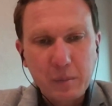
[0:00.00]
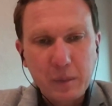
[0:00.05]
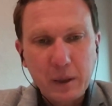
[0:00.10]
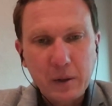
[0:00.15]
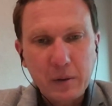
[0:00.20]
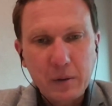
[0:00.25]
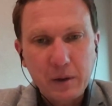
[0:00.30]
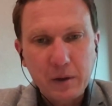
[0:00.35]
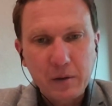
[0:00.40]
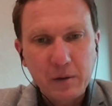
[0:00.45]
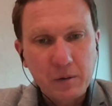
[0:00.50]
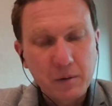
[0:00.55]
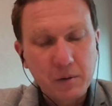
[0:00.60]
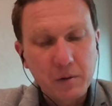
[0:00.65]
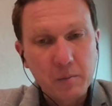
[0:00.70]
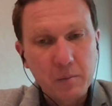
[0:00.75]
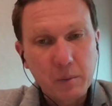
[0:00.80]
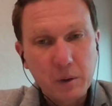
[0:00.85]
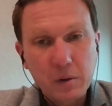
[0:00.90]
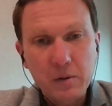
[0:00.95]
period
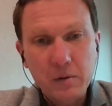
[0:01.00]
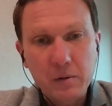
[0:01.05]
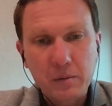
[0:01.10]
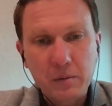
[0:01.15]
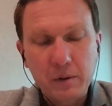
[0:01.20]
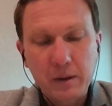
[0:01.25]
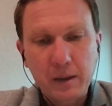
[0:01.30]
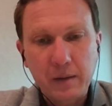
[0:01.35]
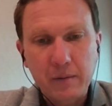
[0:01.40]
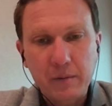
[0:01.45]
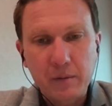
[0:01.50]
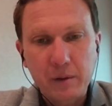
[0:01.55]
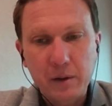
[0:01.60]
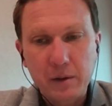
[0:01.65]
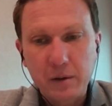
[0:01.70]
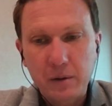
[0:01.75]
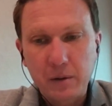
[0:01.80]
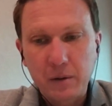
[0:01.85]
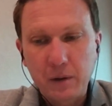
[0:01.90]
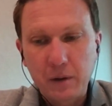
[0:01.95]
or personal recovery
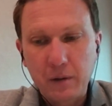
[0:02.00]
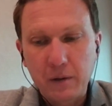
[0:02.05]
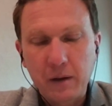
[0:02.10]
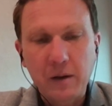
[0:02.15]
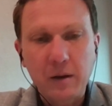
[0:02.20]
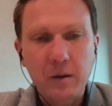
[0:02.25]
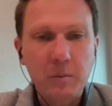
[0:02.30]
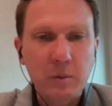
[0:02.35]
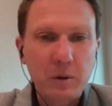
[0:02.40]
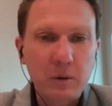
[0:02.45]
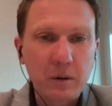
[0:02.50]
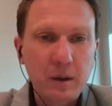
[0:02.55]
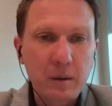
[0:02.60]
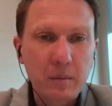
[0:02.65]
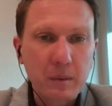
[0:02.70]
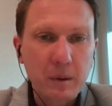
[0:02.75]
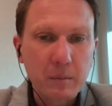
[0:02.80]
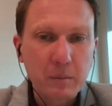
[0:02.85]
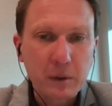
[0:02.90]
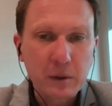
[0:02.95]
journey that community
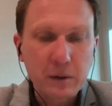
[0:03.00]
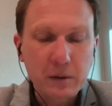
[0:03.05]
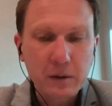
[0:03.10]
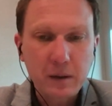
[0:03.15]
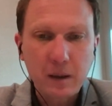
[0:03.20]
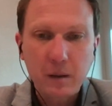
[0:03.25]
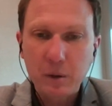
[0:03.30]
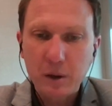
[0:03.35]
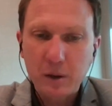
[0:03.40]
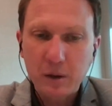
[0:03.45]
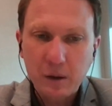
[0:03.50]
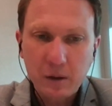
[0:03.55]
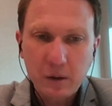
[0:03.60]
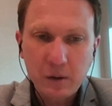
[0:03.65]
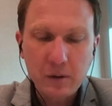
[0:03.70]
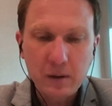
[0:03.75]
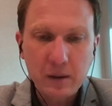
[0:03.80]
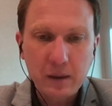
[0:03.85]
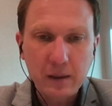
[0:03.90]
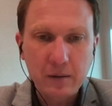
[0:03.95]
members come into
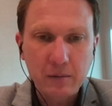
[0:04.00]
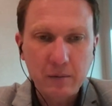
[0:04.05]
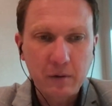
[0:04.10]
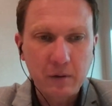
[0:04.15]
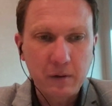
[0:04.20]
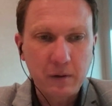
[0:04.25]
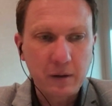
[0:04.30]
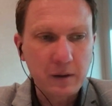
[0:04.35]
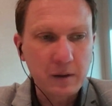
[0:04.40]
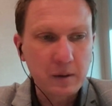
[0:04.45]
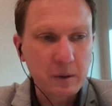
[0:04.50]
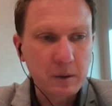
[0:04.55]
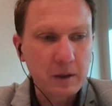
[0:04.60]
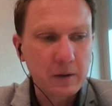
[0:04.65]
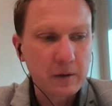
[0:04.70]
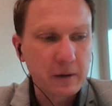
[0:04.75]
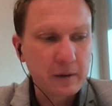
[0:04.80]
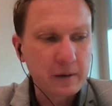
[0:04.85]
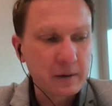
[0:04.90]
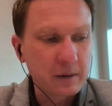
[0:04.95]
contact with and
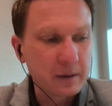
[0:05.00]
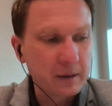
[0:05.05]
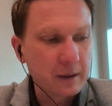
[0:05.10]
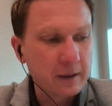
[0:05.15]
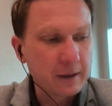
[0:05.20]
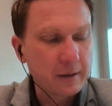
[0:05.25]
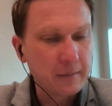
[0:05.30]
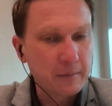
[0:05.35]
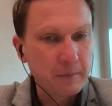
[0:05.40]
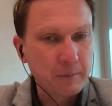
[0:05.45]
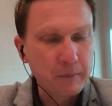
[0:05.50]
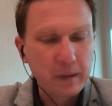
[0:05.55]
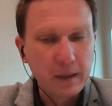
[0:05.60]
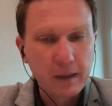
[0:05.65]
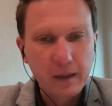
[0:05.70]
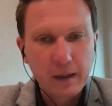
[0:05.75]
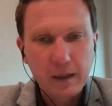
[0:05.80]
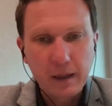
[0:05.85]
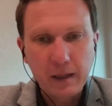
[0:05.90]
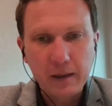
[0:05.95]
experience. And
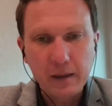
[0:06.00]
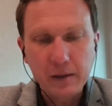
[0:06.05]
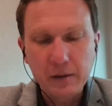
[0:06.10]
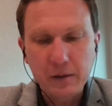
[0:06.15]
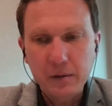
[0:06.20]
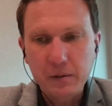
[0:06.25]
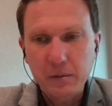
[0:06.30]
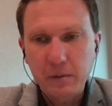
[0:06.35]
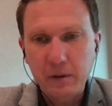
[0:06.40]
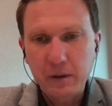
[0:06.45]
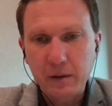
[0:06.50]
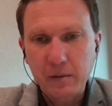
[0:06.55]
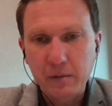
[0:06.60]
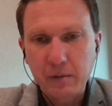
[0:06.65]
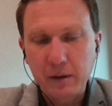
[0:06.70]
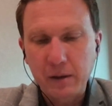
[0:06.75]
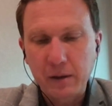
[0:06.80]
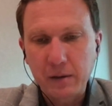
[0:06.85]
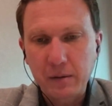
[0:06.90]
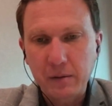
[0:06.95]
this is where
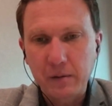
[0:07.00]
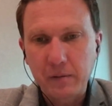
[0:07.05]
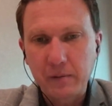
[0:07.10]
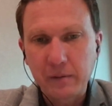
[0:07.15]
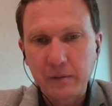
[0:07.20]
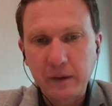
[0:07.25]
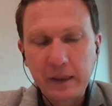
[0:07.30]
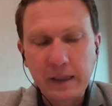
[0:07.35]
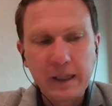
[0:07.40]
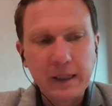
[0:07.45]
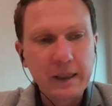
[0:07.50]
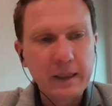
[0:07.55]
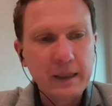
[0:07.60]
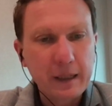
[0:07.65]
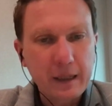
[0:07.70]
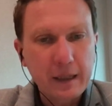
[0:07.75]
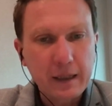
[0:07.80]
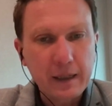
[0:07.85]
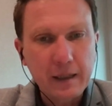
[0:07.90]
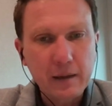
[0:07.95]
we sort of
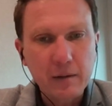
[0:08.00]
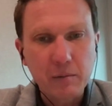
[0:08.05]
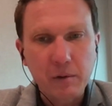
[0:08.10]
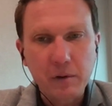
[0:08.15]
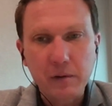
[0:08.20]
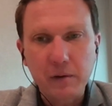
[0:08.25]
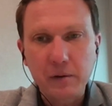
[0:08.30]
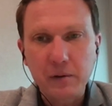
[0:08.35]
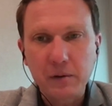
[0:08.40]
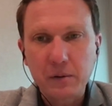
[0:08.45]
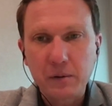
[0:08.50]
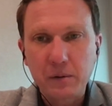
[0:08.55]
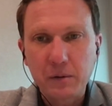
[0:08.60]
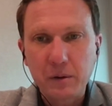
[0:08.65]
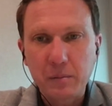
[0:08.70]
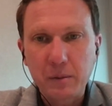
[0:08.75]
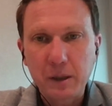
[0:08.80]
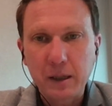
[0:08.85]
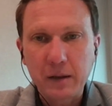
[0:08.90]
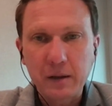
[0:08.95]
link in with and talk
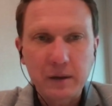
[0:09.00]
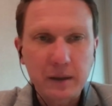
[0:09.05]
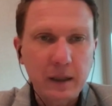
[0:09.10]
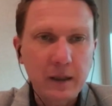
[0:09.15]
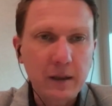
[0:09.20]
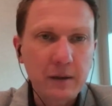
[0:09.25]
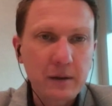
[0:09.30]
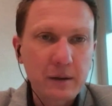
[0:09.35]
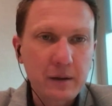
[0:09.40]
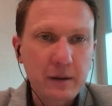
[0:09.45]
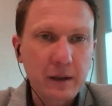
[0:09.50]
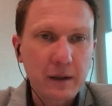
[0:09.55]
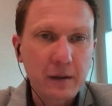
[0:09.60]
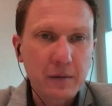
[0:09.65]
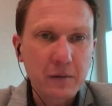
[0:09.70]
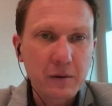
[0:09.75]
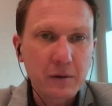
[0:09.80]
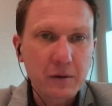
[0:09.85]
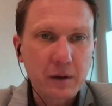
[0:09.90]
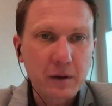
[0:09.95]
about a second state
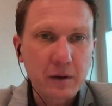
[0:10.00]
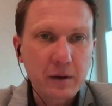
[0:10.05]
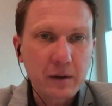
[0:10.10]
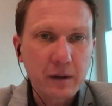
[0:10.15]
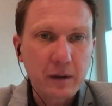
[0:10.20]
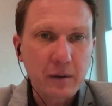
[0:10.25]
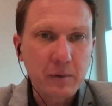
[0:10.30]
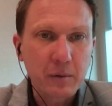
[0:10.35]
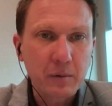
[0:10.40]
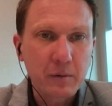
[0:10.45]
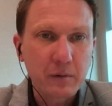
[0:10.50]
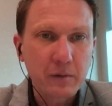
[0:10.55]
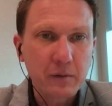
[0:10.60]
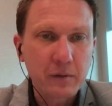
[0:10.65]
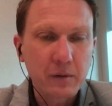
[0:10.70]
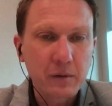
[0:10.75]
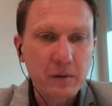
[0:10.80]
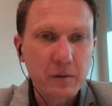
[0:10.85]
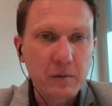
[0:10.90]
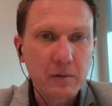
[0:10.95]
of stress that we
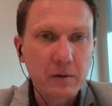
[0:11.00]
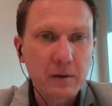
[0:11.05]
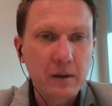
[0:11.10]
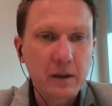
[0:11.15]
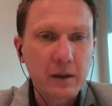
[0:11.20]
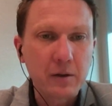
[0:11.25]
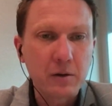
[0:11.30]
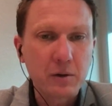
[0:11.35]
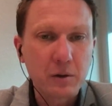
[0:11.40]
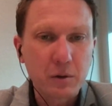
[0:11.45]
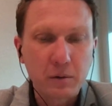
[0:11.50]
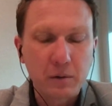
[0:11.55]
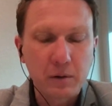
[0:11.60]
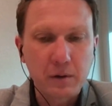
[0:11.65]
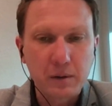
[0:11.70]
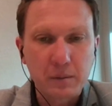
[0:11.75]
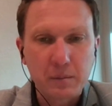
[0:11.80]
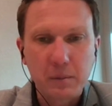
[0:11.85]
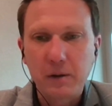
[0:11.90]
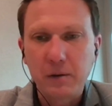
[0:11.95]
refer to as the
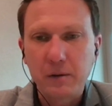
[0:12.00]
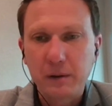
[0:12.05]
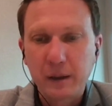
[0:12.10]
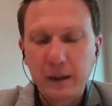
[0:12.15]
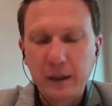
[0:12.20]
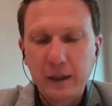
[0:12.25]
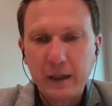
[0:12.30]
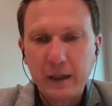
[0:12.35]
endurance mode